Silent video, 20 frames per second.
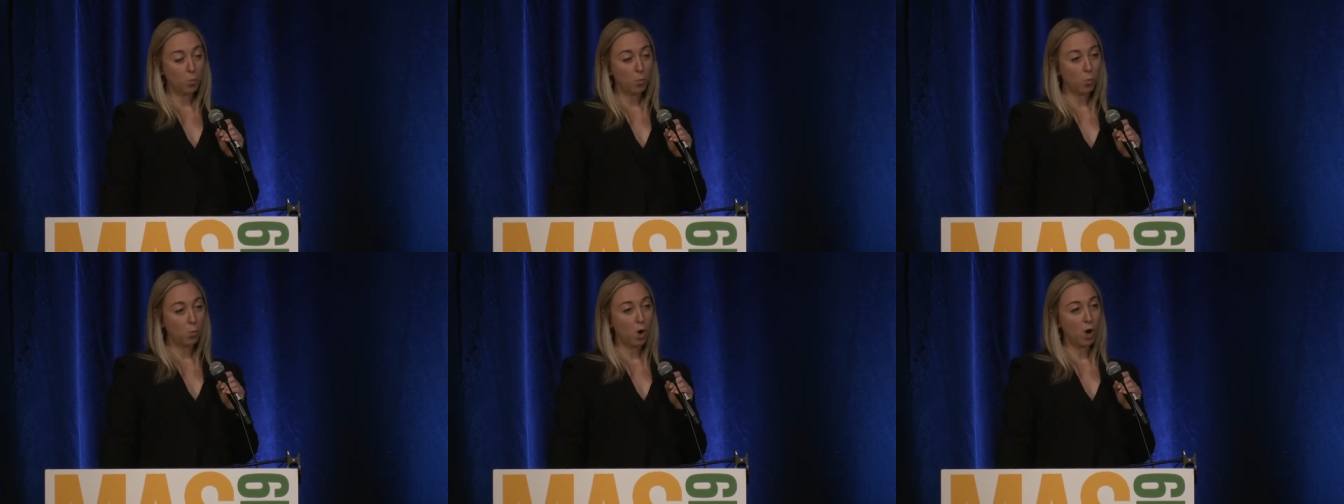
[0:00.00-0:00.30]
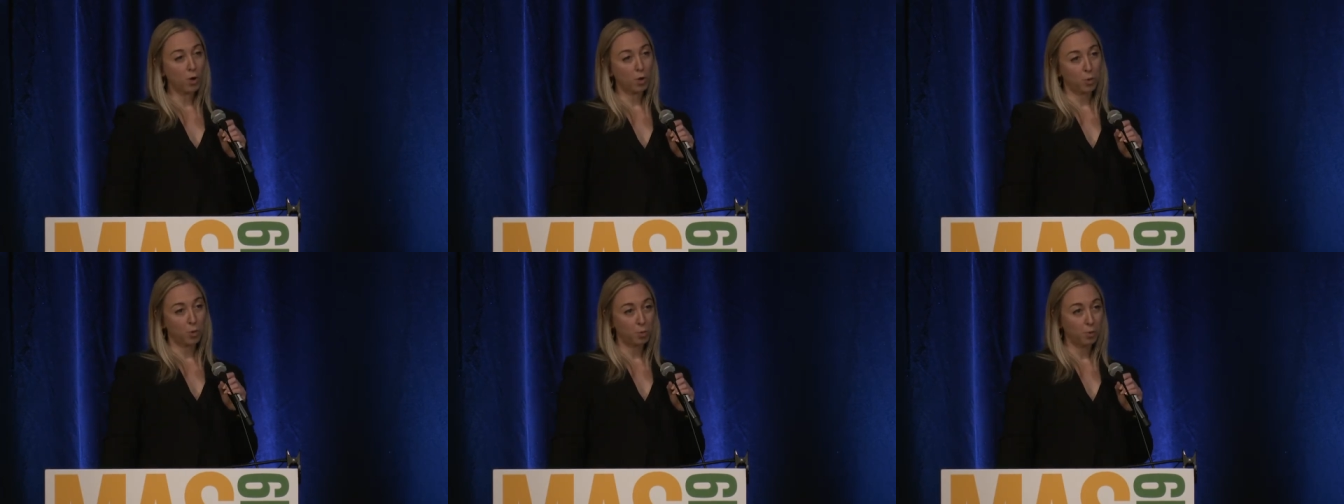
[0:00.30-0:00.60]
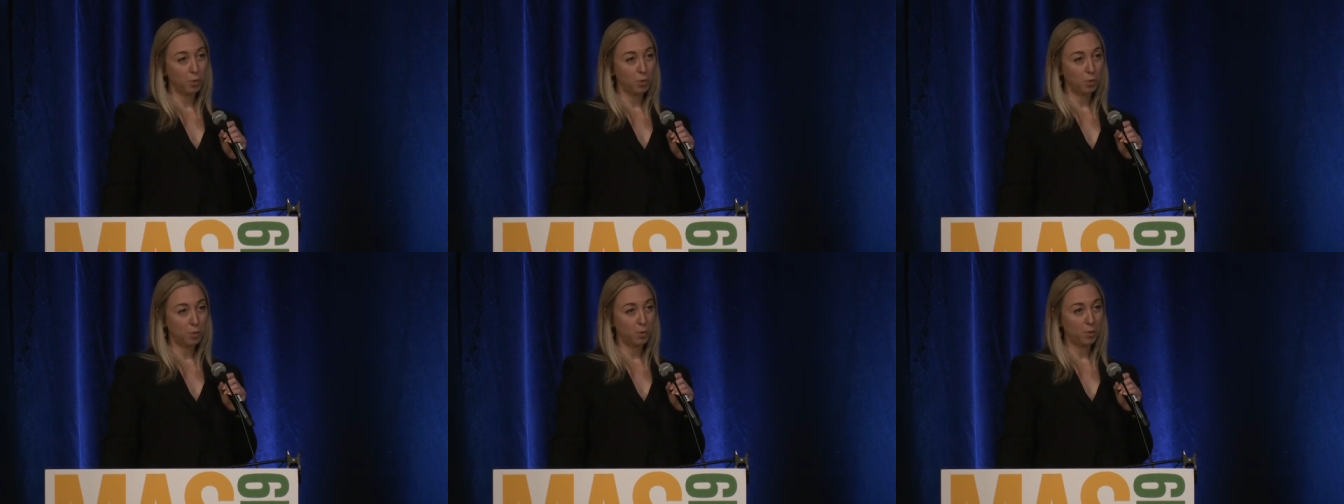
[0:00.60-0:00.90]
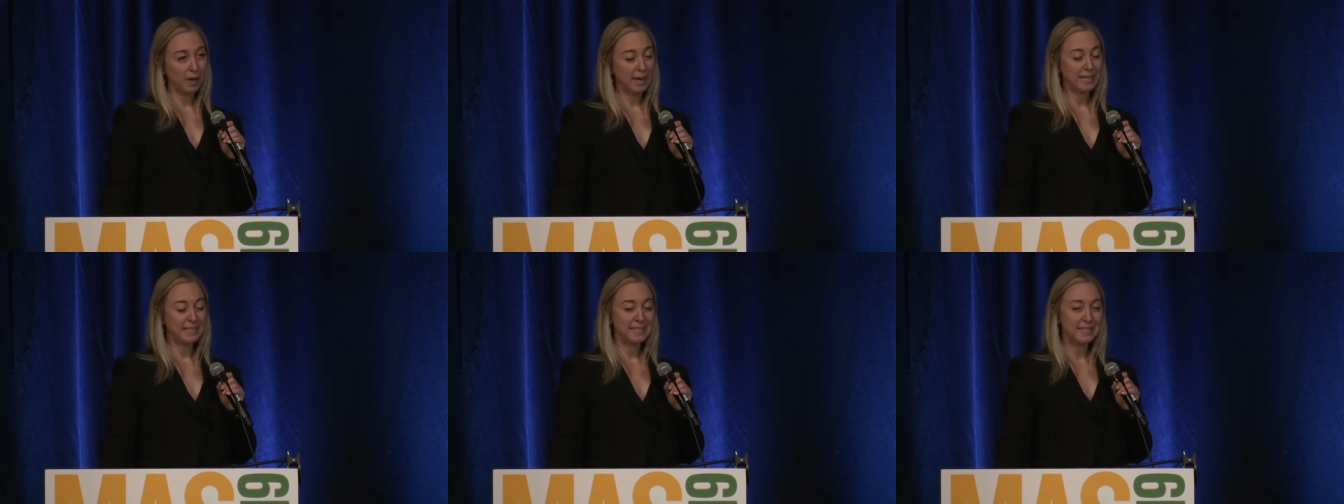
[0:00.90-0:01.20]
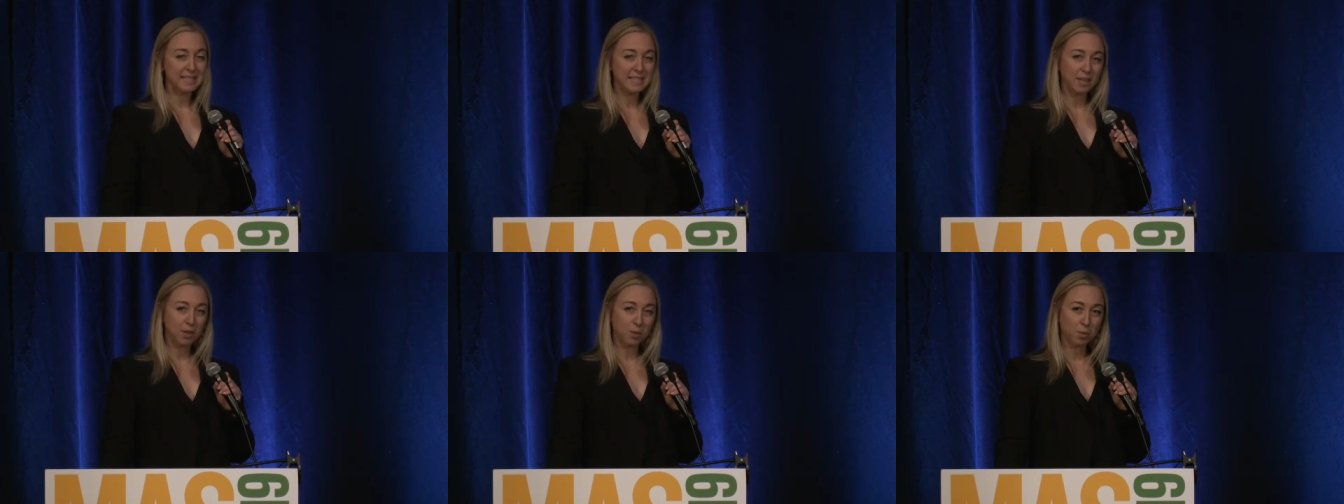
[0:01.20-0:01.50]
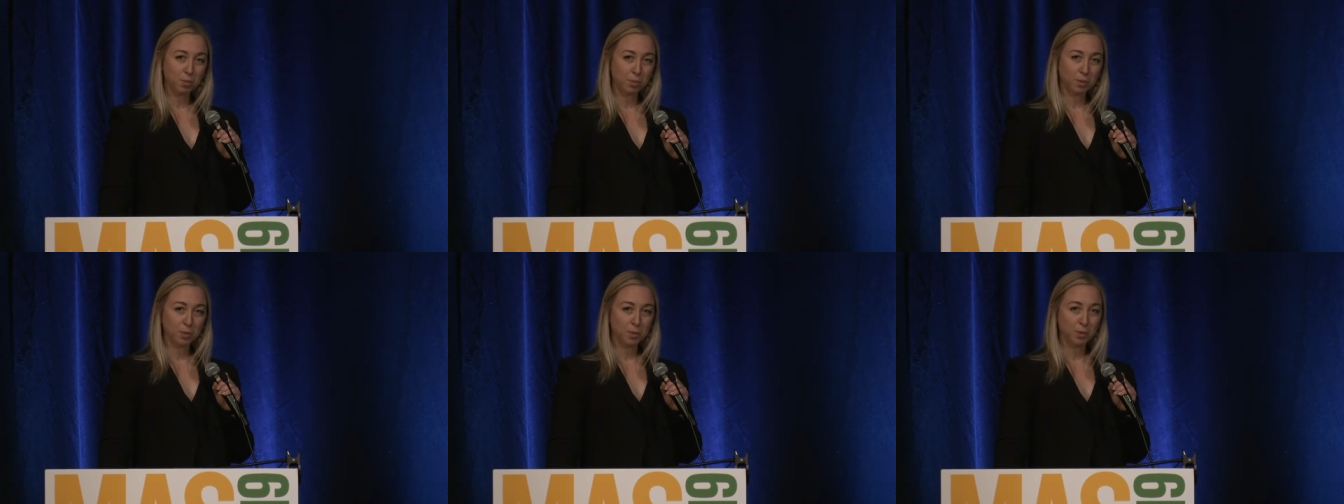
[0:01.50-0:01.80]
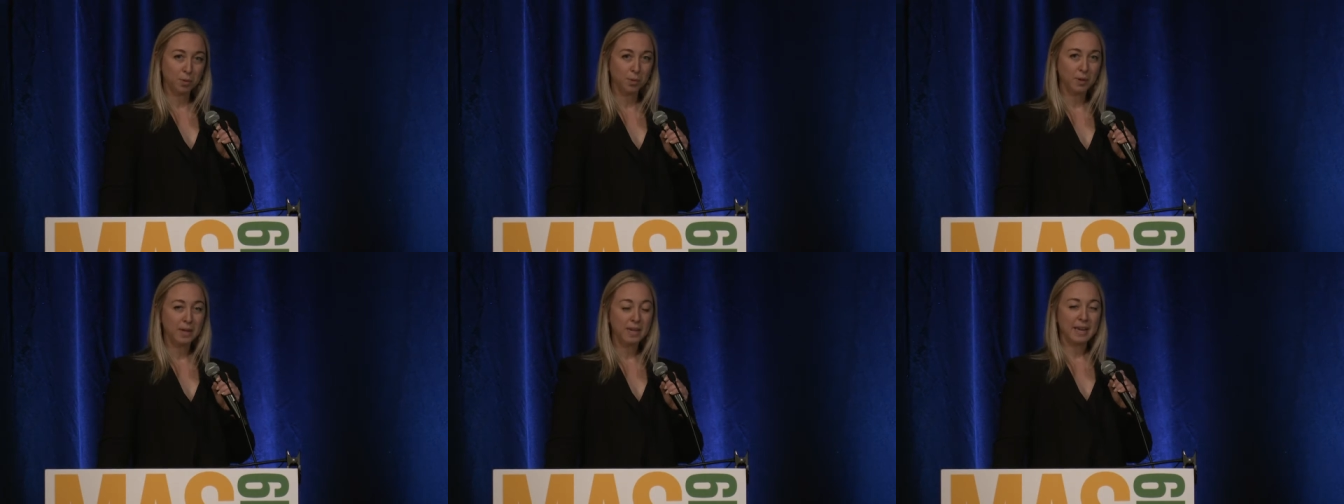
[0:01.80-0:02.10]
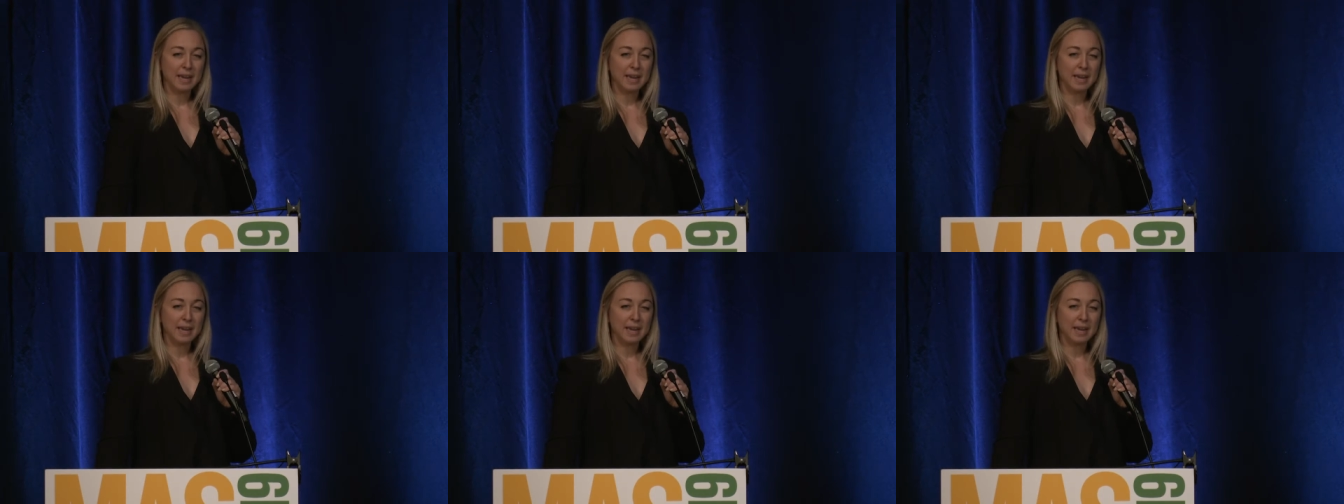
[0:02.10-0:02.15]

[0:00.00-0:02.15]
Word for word: walk through and see through